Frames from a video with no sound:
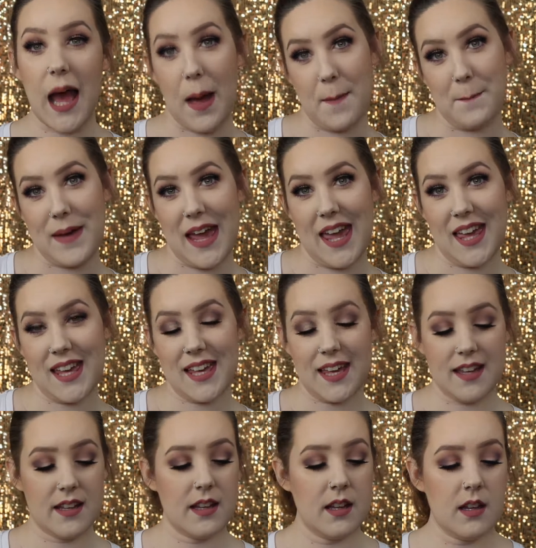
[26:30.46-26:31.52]
I'm back.
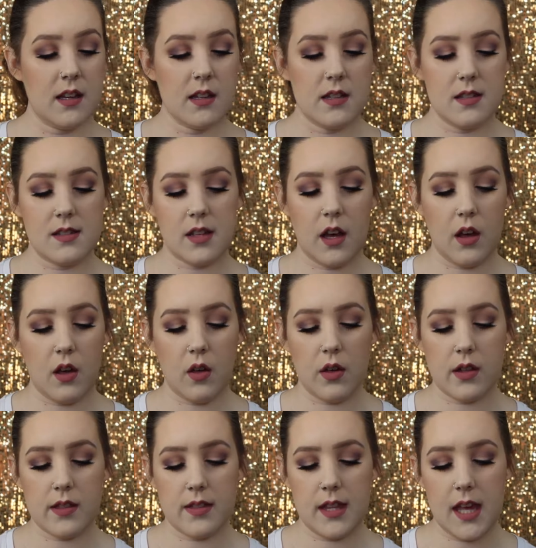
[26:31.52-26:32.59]

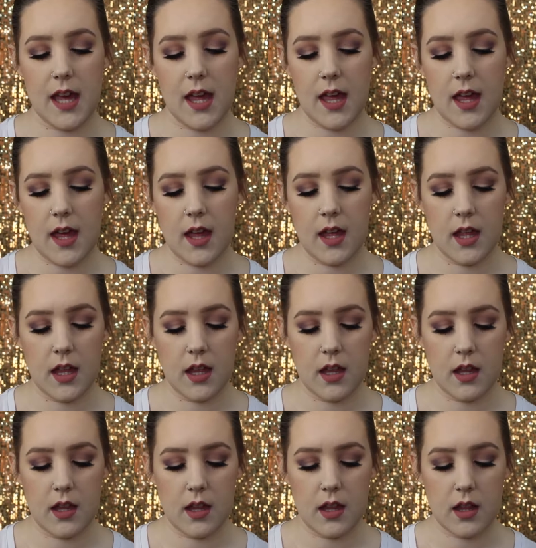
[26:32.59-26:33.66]
So the
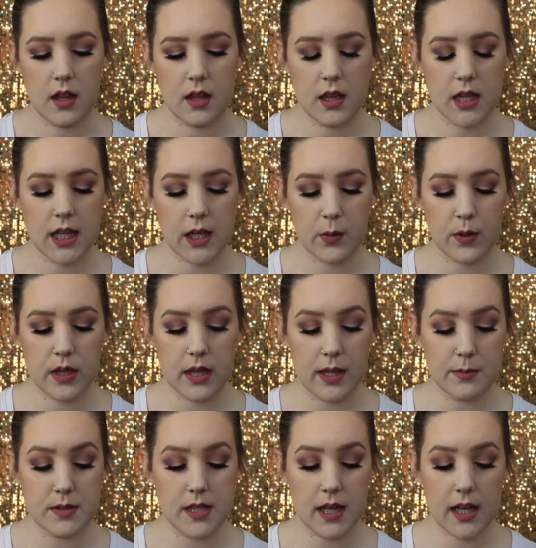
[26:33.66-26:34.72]
liquid
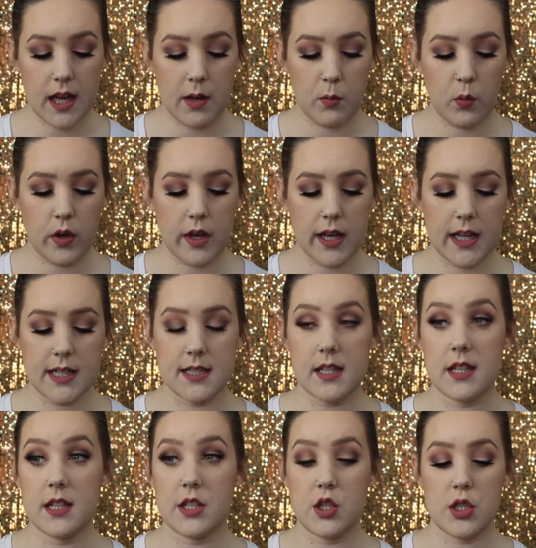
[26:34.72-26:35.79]
lipstick I'm wearing is
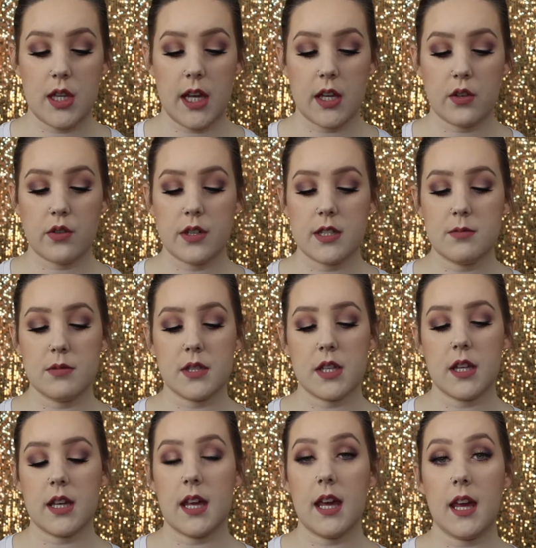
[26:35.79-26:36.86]
in the shade Christmas
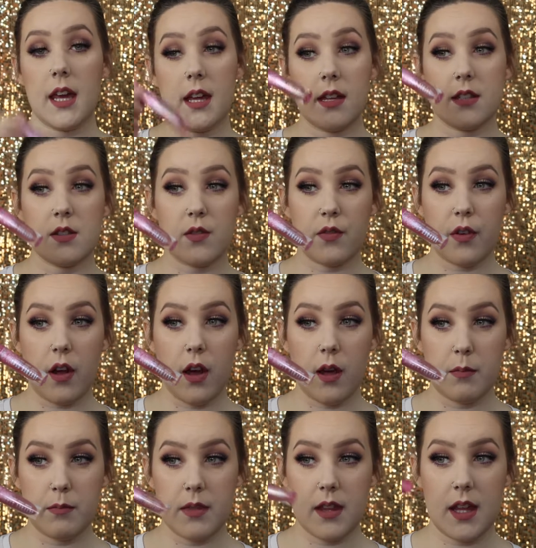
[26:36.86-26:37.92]
Cookie. It is
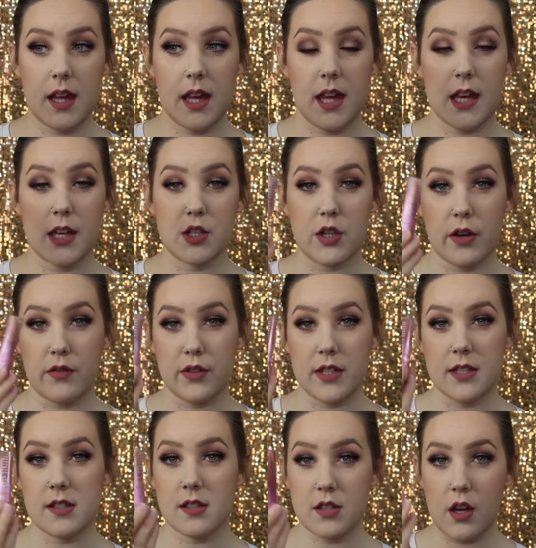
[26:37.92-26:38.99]
from the
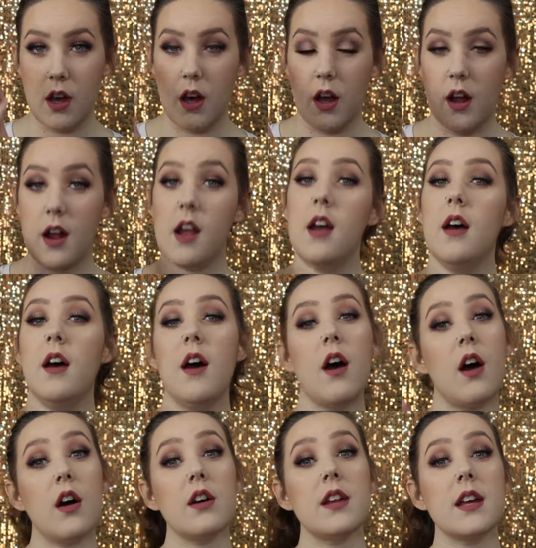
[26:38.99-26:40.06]
Jeffree Star
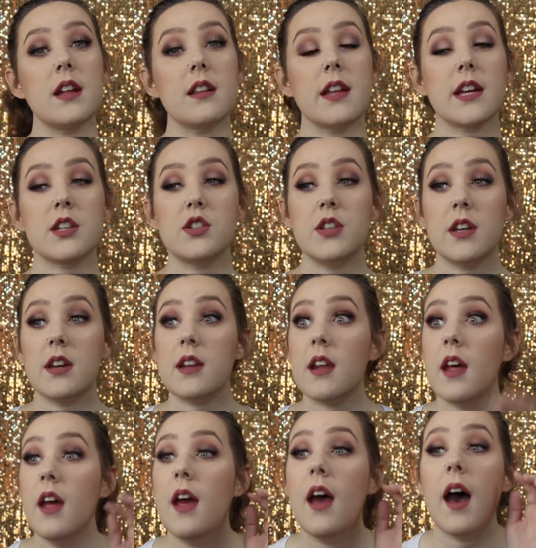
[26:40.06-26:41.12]
Holiday Collection.
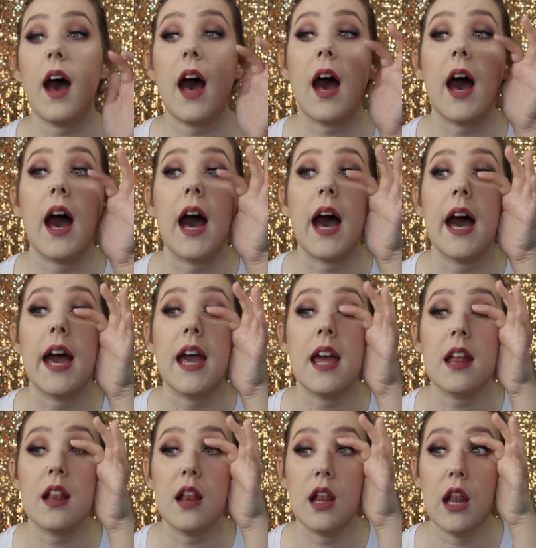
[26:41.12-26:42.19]

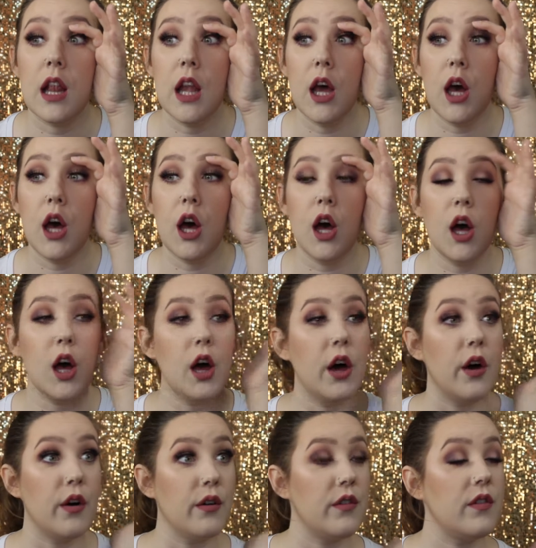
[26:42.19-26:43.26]
I
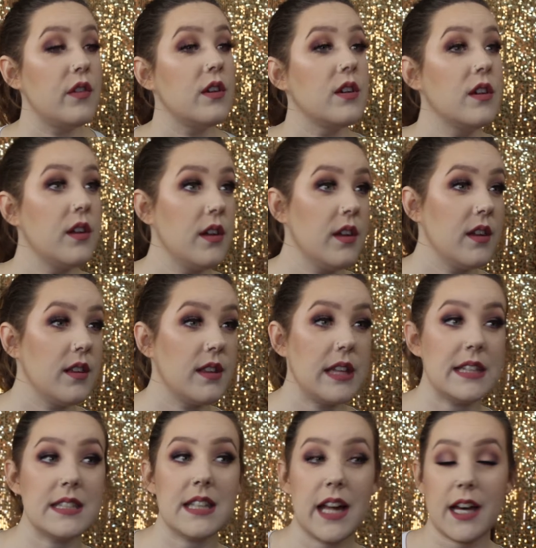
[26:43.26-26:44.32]
love
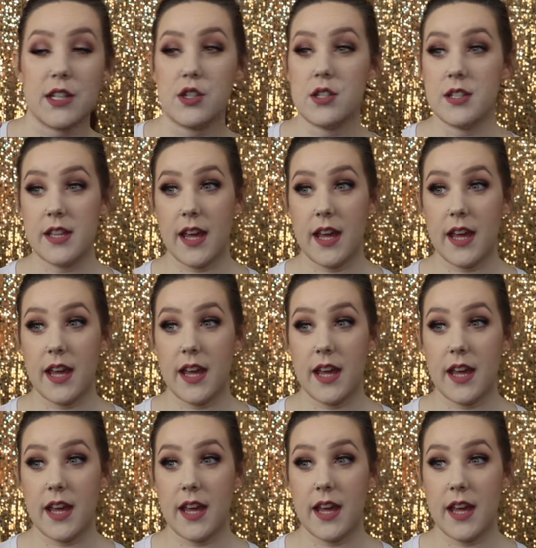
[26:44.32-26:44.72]
these lashes.